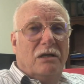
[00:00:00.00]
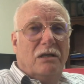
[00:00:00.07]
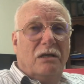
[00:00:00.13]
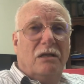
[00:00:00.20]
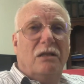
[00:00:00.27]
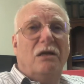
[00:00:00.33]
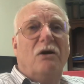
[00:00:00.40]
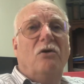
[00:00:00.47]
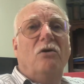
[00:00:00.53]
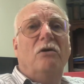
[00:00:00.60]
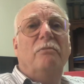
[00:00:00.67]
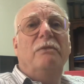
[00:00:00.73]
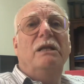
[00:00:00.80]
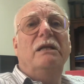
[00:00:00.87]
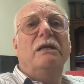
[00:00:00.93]
then the whole
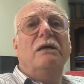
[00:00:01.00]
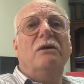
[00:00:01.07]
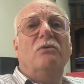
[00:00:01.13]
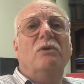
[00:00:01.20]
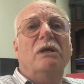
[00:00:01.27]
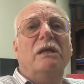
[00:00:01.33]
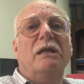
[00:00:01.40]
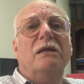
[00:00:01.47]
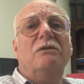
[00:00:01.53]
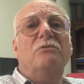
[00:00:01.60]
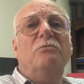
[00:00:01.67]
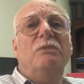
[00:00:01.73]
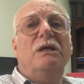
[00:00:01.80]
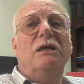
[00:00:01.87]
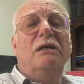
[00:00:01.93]
building will not
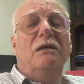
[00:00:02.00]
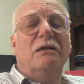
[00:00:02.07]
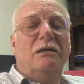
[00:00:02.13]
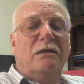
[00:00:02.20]
be